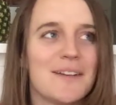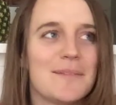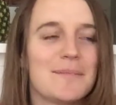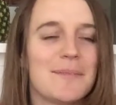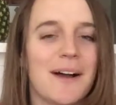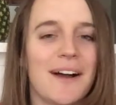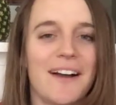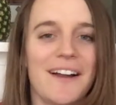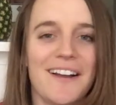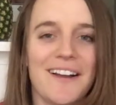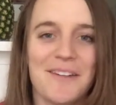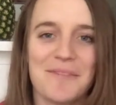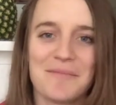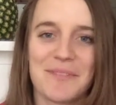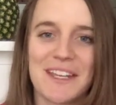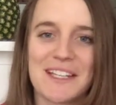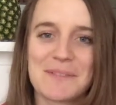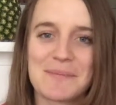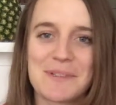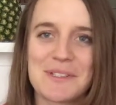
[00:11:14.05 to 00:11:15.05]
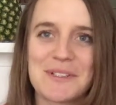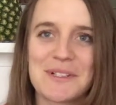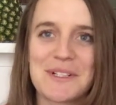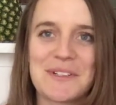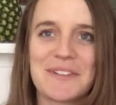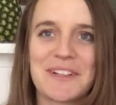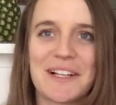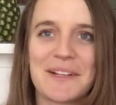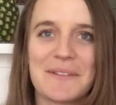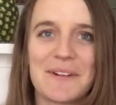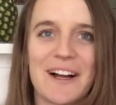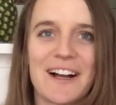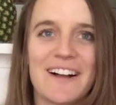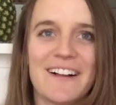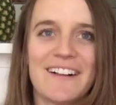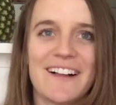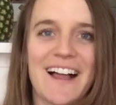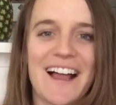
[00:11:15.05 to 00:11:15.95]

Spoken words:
But it's been doing really well.